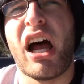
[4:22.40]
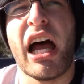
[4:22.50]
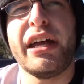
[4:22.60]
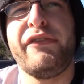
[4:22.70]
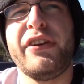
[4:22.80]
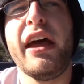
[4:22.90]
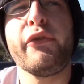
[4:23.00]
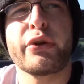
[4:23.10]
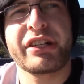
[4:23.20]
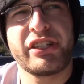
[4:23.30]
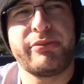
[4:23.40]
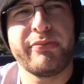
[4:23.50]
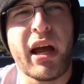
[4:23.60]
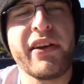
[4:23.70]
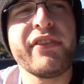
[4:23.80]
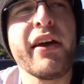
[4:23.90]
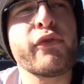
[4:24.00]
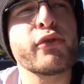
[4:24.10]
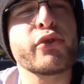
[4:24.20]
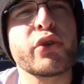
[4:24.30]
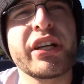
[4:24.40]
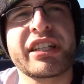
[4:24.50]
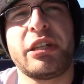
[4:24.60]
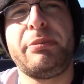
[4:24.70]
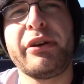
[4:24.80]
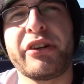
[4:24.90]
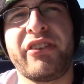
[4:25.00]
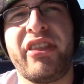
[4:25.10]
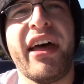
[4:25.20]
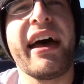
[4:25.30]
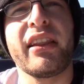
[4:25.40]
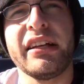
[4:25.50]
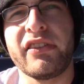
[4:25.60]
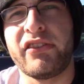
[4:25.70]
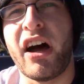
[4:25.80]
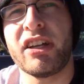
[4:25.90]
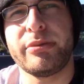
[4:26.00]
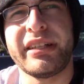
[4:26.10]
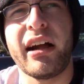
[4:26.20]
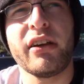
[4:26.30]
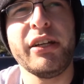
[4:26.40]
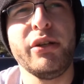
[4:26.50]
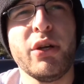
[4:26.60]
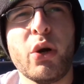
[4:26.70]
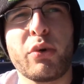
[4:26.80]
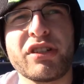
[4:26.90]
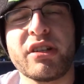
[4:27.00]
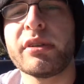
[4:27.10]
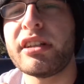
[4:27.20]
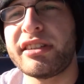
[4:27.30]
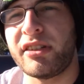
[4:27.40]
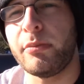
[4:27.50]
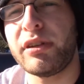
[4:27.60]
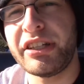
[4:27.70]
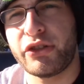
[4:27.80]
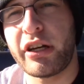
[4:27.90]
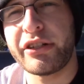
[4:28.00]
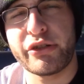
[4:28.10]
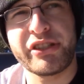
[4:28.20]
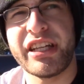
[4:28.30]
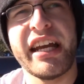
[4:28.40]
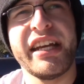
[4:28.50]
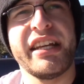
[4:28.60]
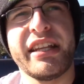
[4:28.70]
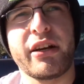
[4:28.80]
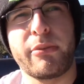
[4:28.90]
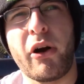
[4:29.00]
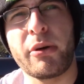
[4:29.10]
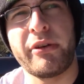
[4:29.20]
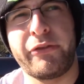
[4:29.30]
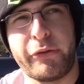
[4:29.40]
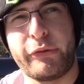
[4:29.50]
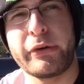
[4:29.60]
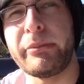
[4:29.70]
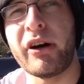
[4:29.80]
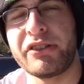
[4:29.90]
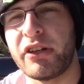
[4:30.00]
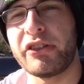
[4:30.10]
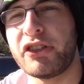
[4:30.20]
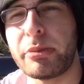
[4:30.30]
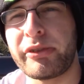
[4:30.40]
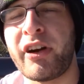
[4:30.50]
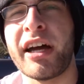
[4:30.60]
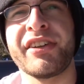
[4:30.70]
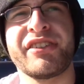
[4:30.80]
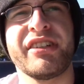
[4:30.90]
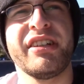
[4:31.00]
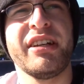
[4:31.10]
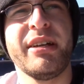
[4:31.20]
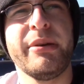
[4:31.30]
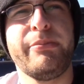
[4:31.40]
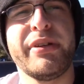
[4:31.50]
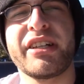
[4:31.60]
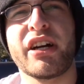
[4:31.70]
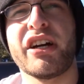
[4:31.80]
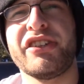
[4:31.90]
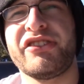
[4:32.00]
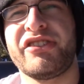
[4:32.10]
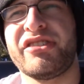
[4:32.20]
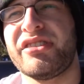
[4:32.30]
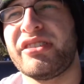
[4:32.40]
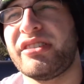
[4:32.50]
I have never experienced I've never experienced that level of hospitality where somebody lets a complete stranger stay in their apartment for three months unsupervised because